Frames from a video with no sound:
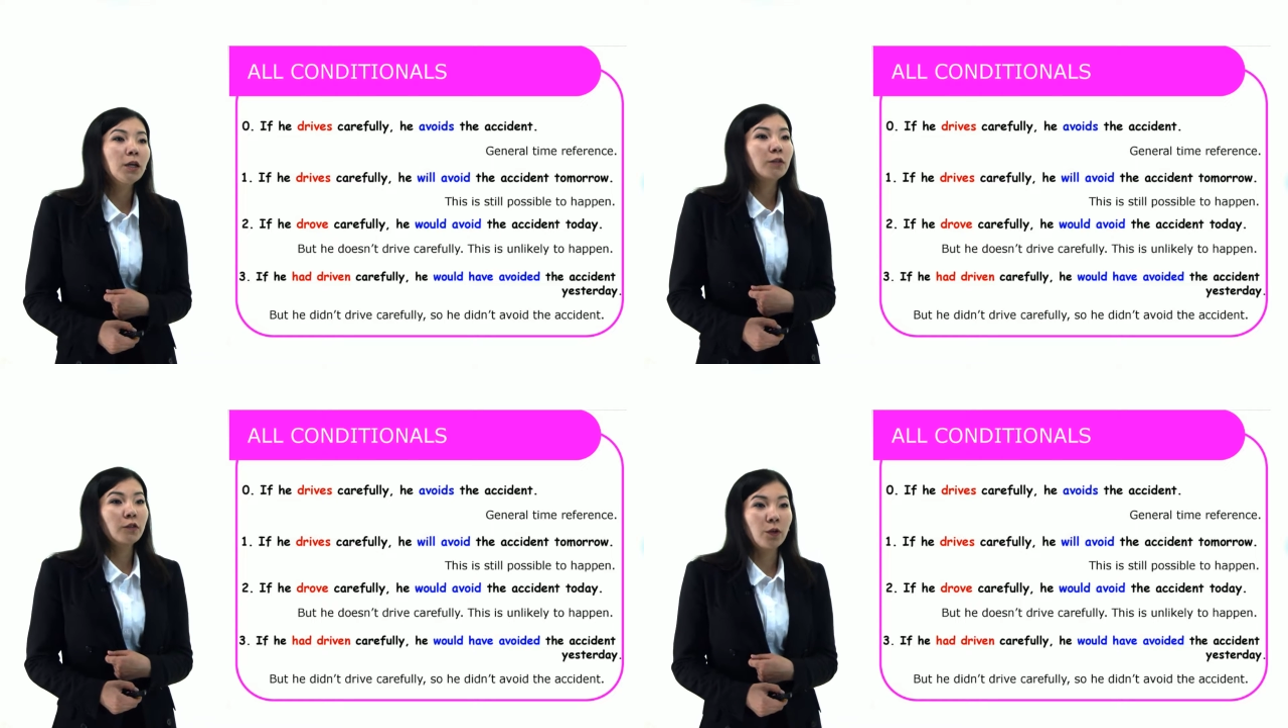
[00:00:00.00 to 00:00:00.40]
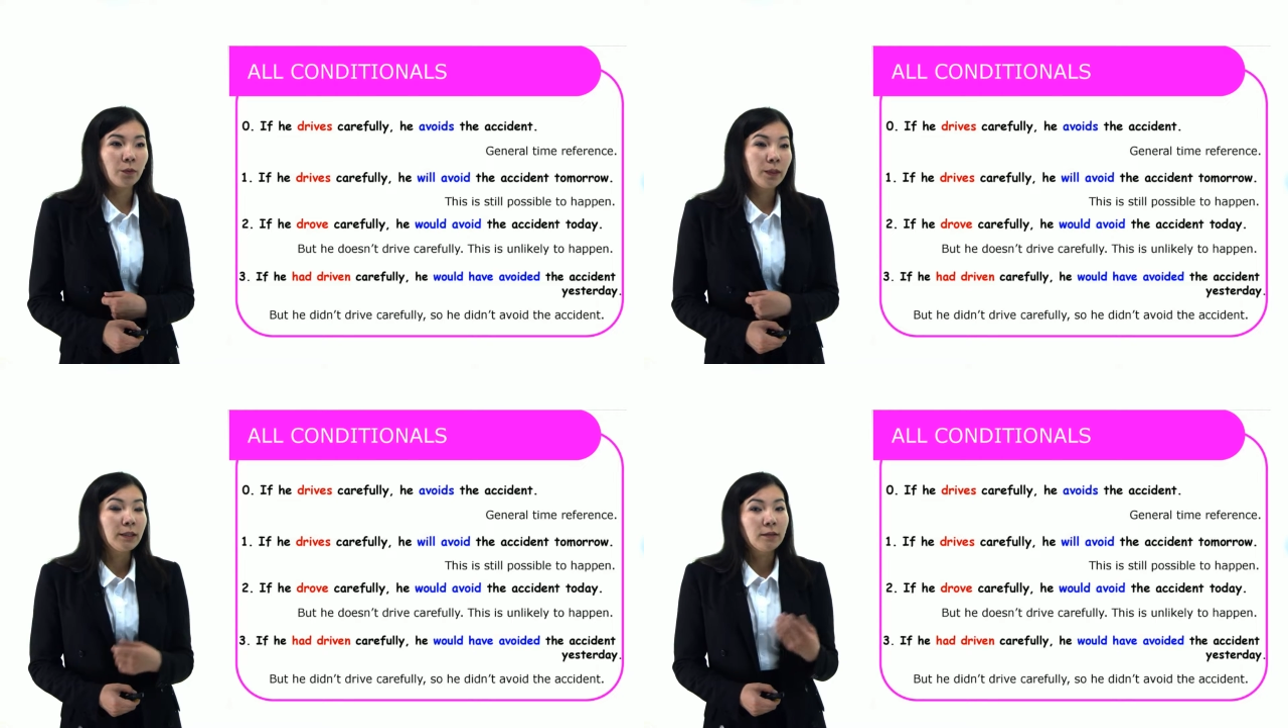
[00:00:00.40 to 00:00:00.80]
So,
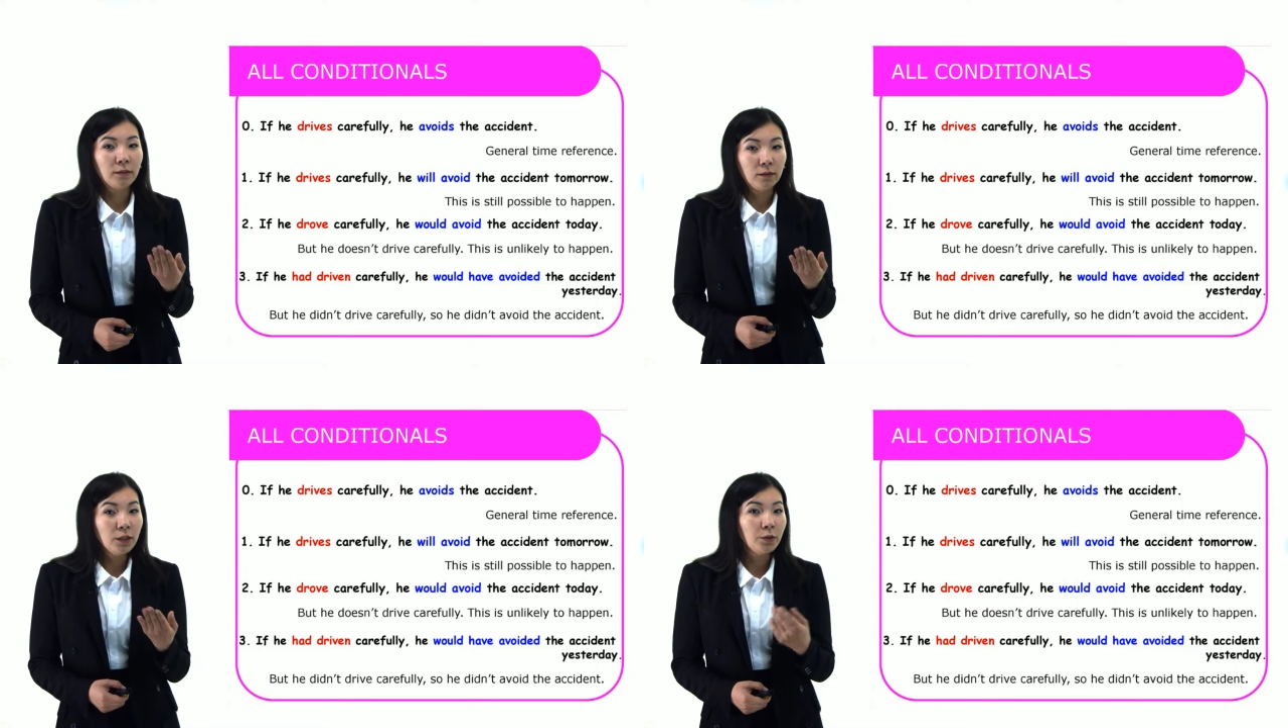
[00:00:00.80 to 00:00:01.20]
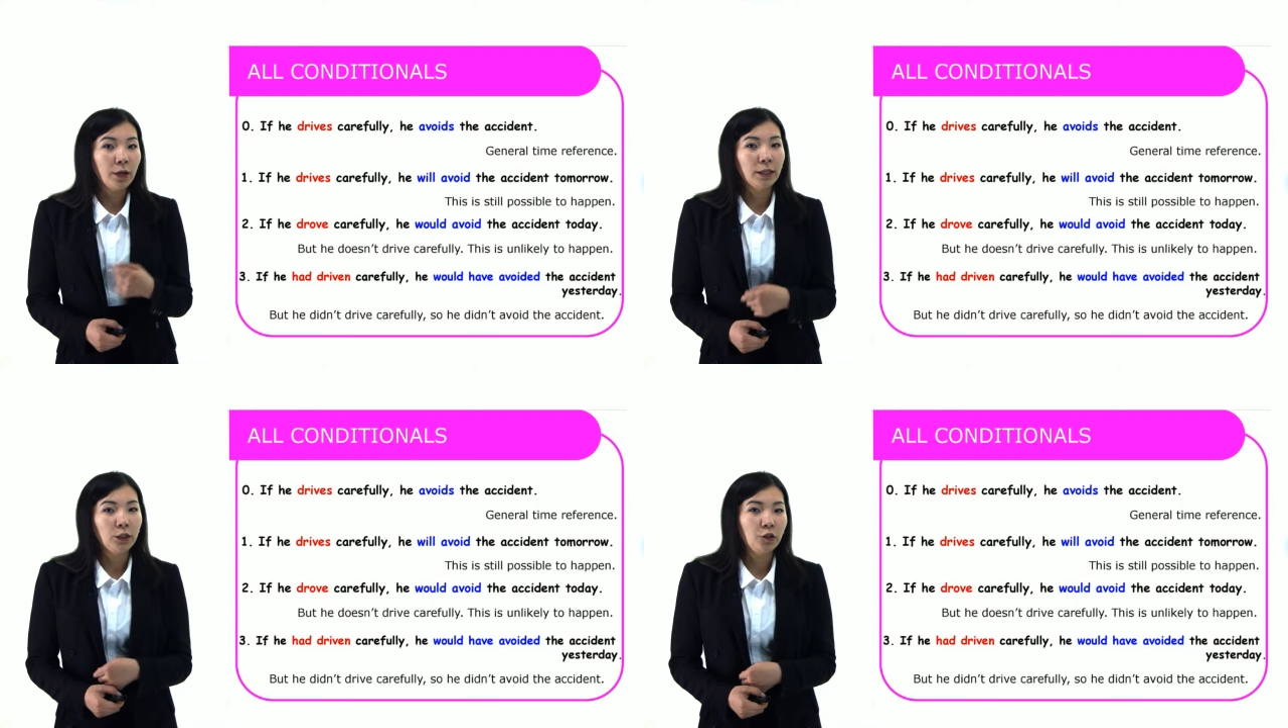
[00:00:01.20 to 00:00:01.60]
zero
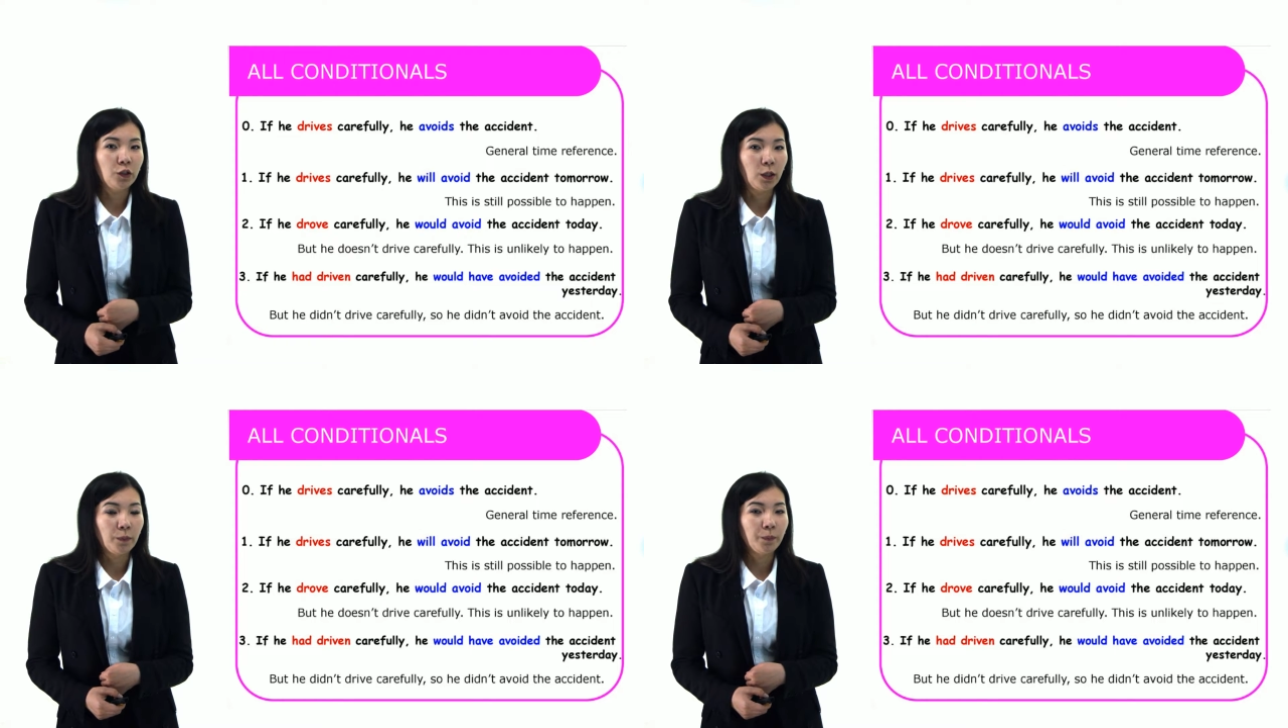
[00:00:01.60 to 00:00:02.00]
conditional.